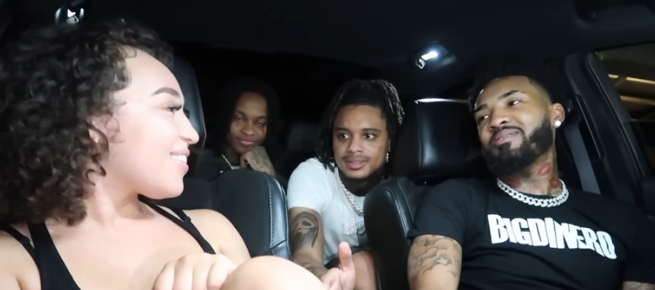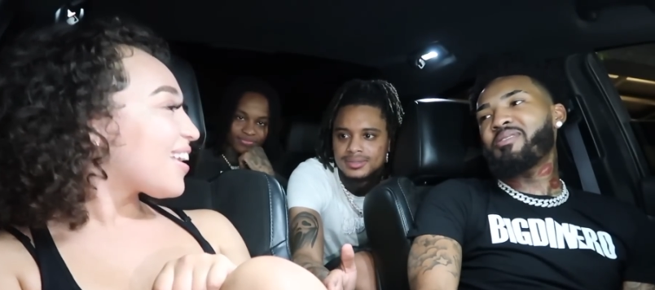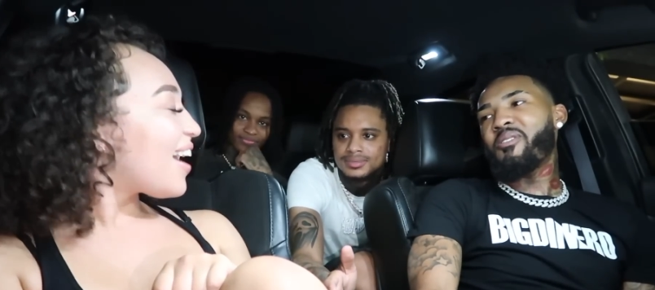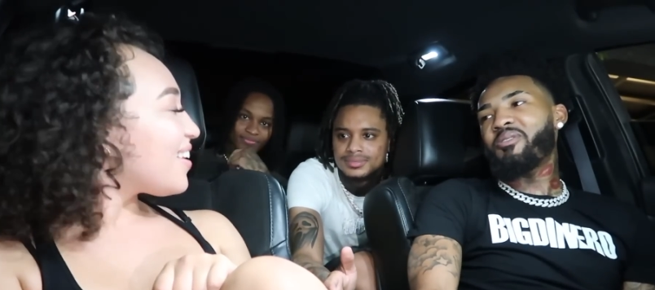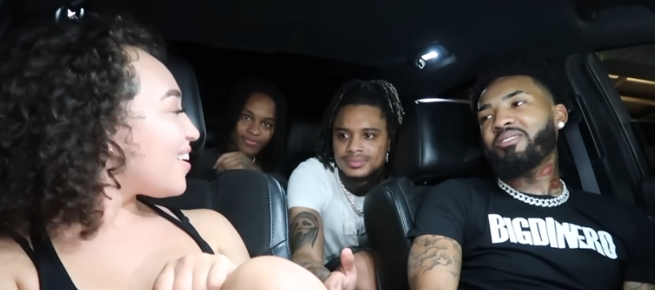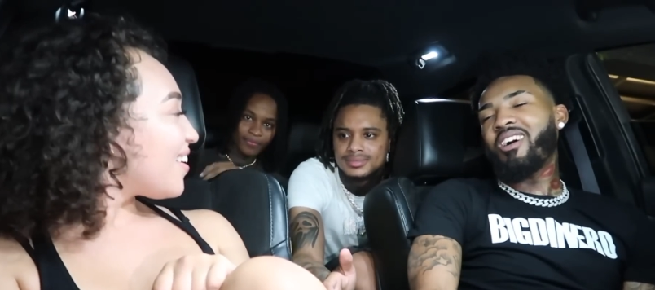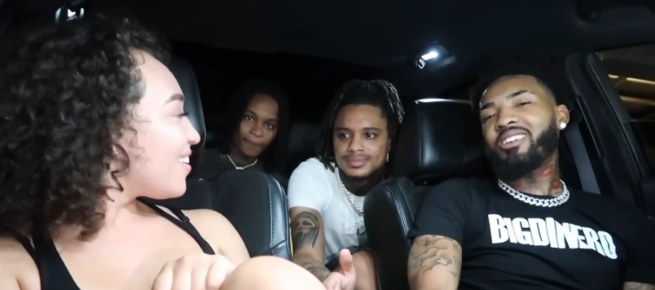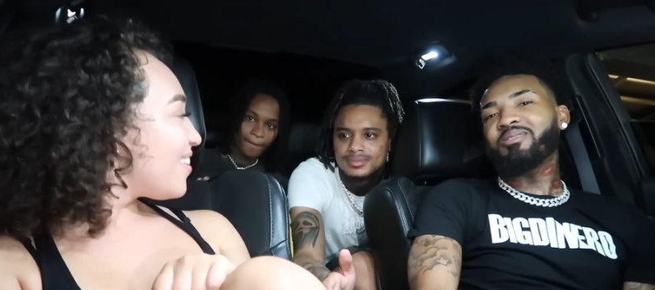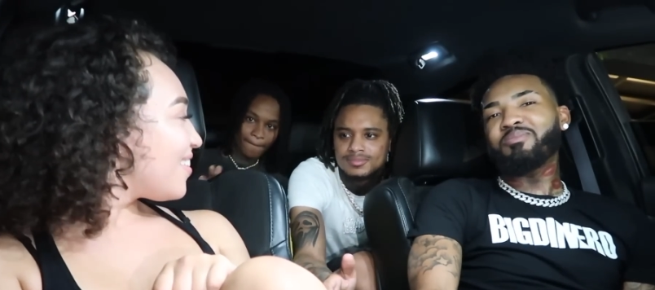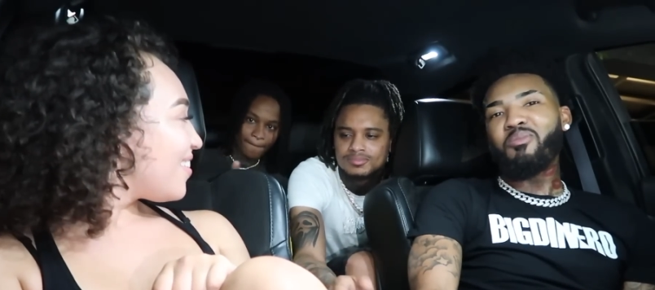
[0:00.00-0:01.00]
Speaker 1: Kinda.
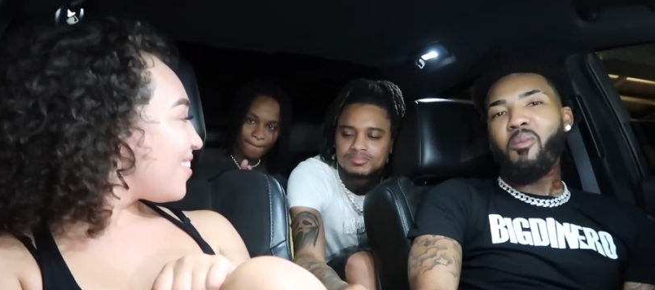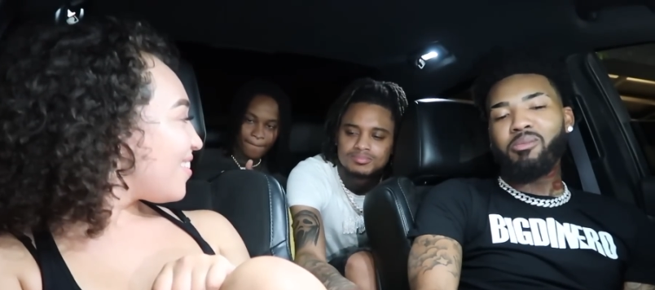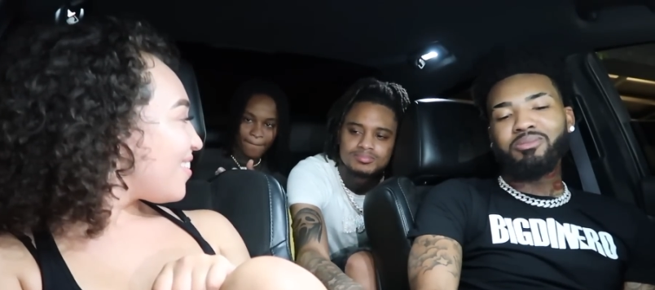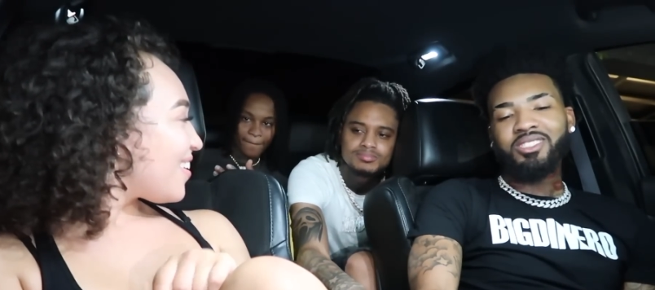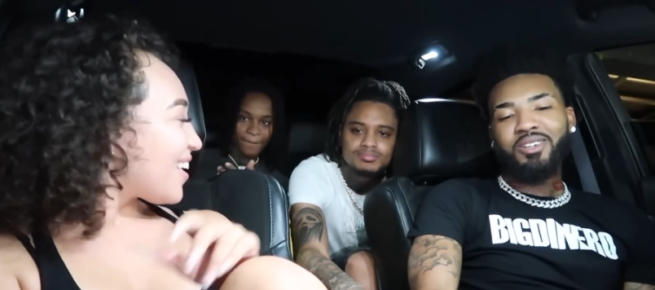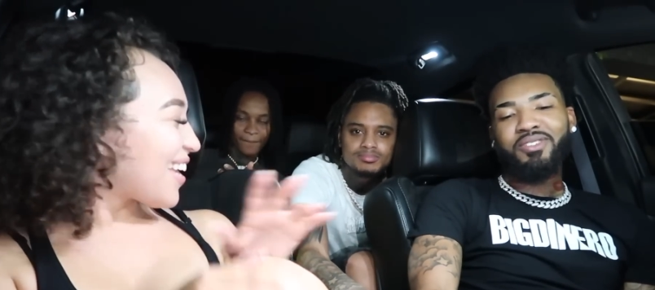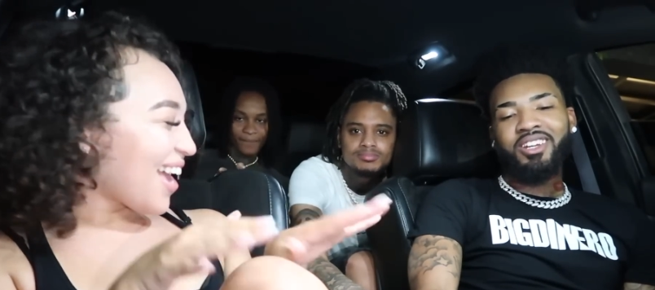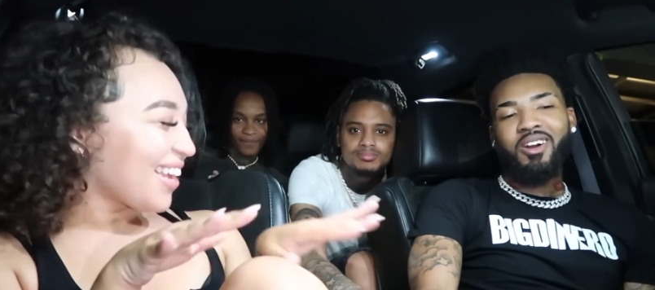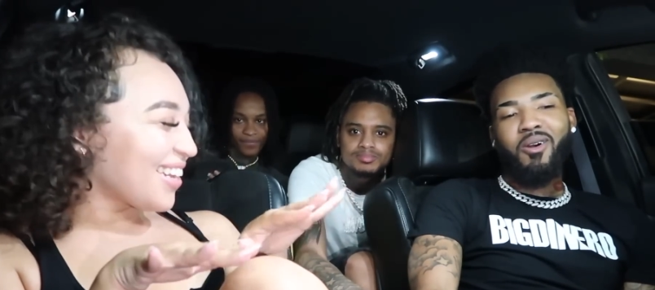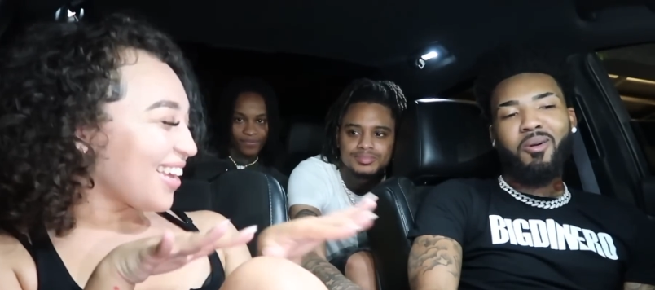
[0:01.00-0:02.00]
Mm,
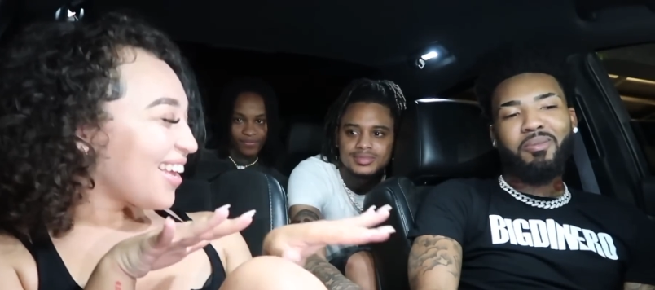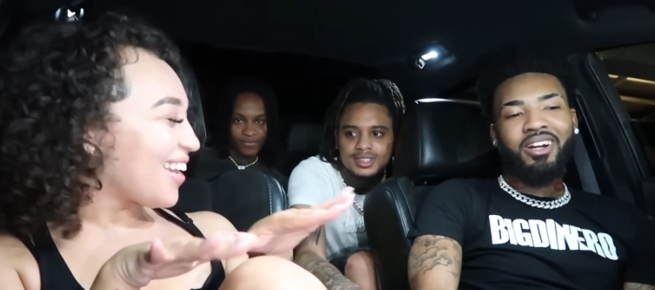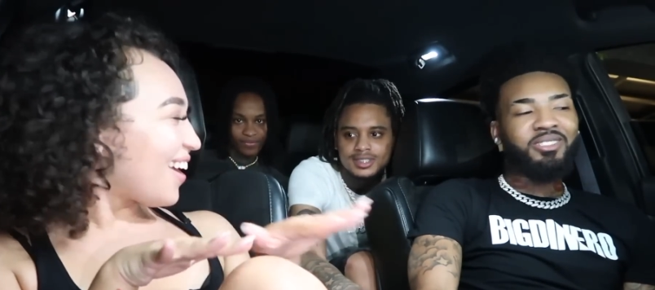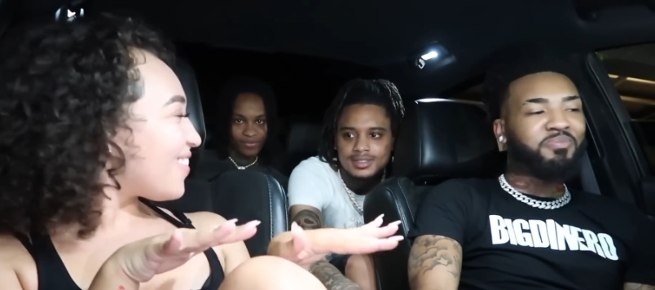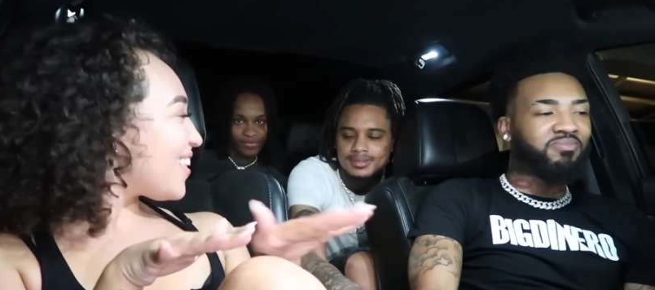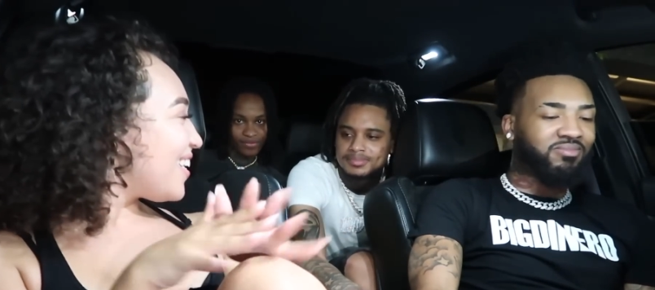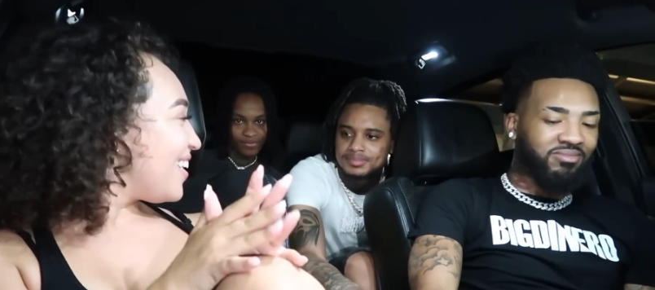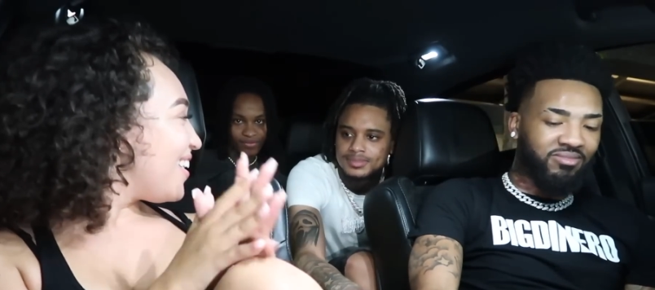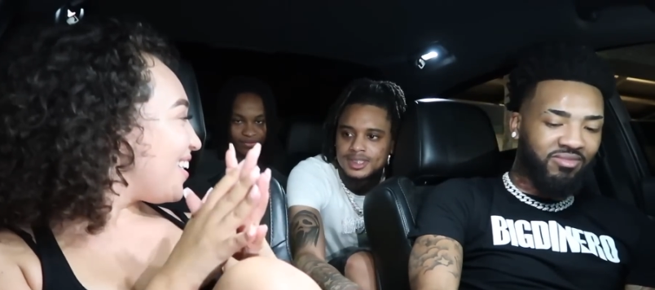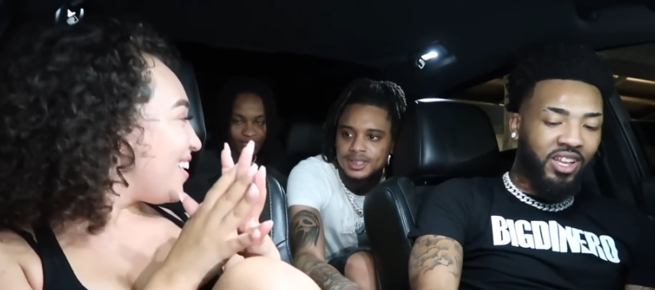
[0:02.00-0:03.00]
kinda, not really.
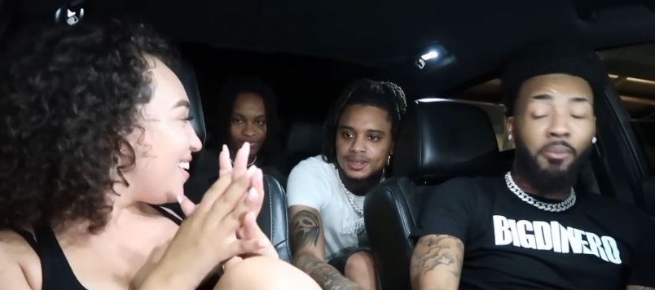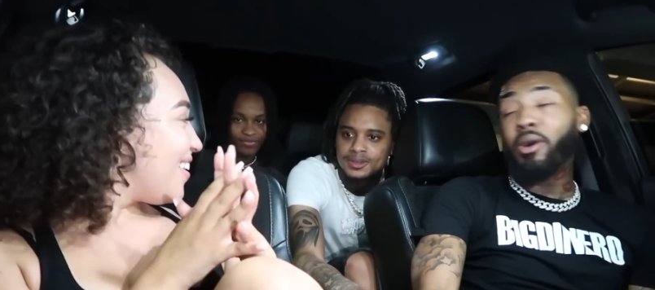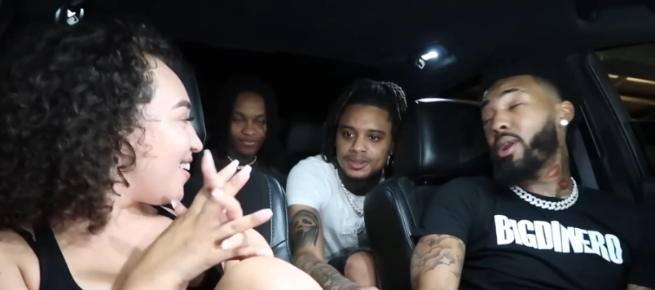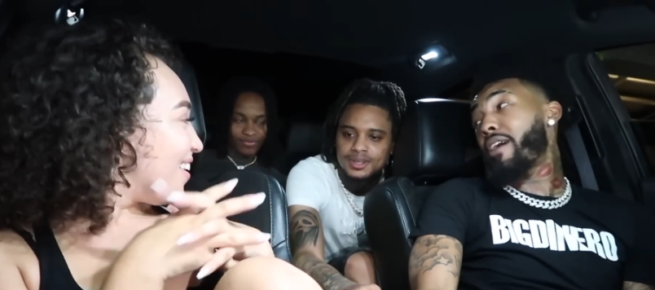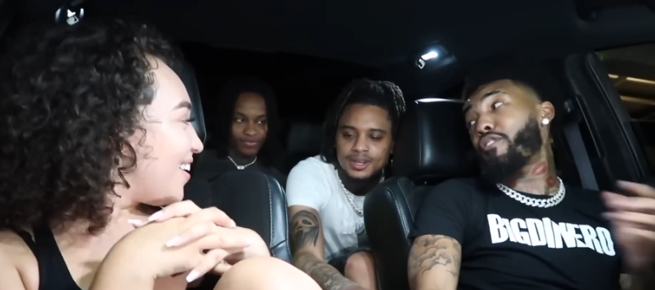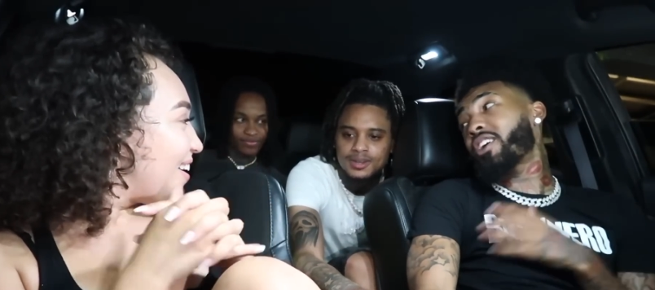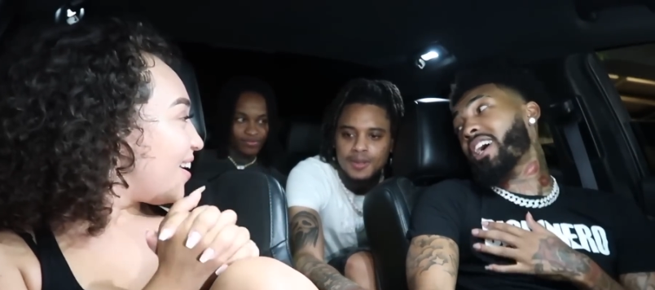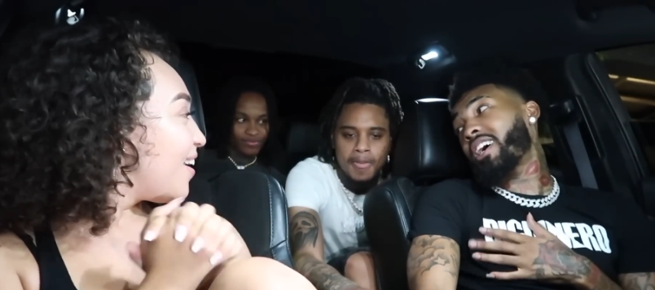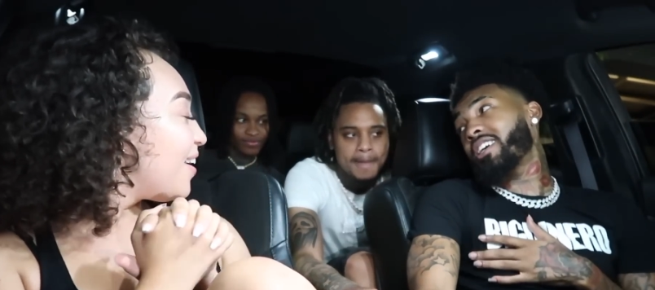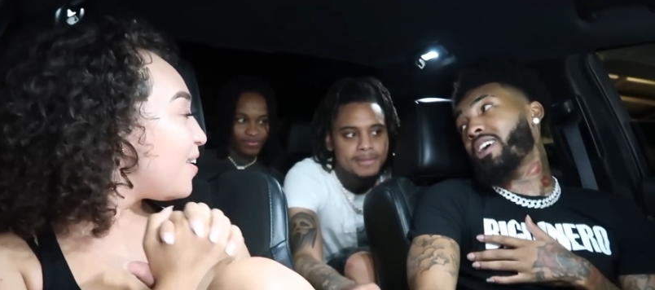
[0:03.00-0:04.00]
So, but when I first
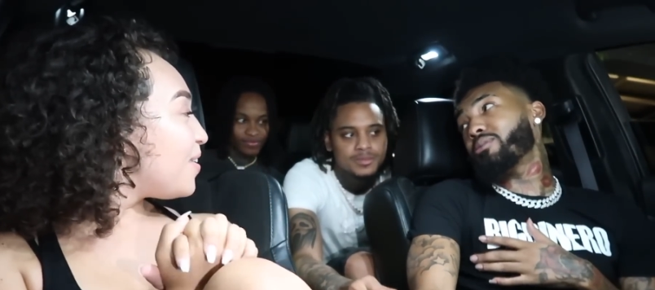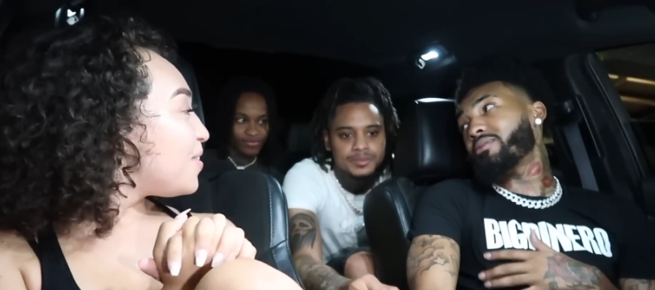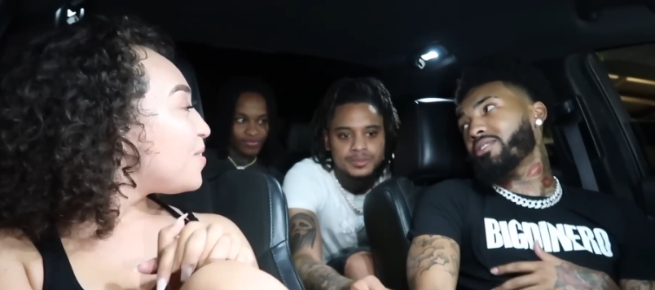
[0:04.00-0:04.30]
got out here, I was,